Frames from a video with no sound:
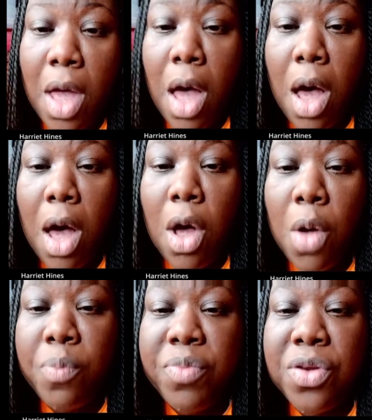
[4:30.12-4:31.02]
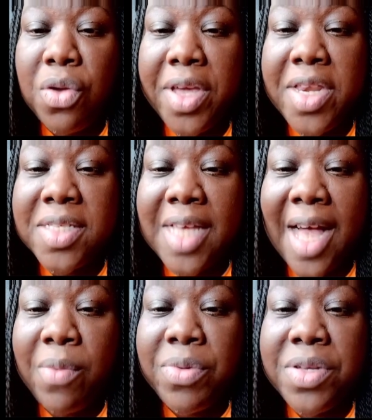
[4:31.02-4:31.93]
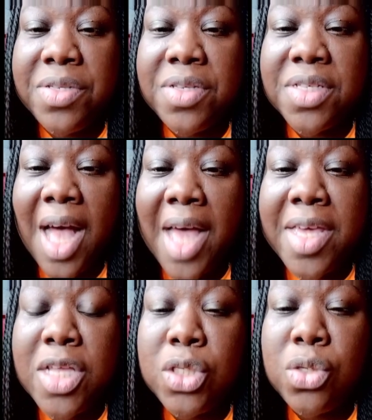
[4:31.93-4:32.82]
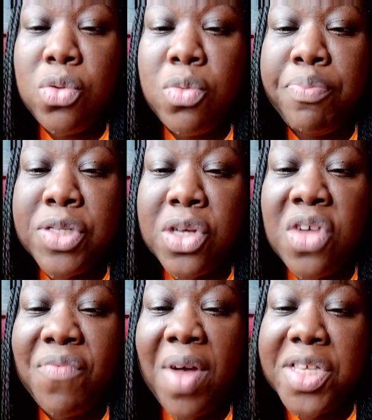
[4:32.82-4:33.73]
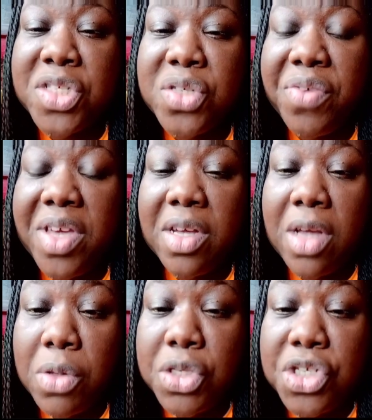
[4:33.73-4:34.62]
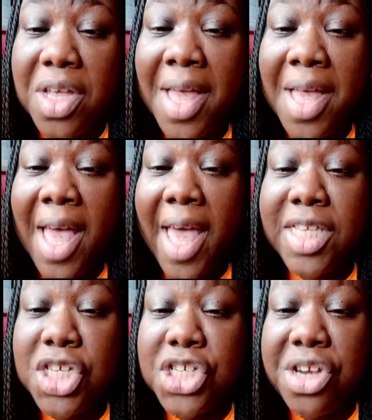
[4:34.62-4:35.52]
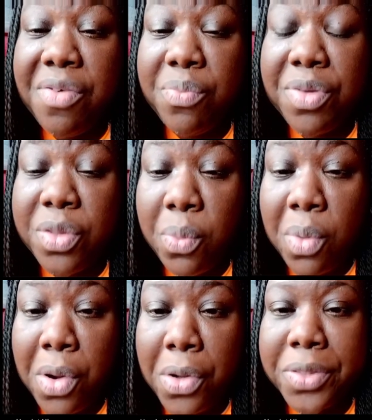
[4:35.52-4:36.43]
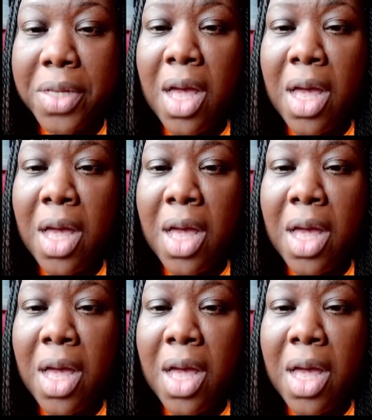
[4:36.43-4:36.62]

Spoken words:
It is our desire to preserve our history and culture and to share it with the world.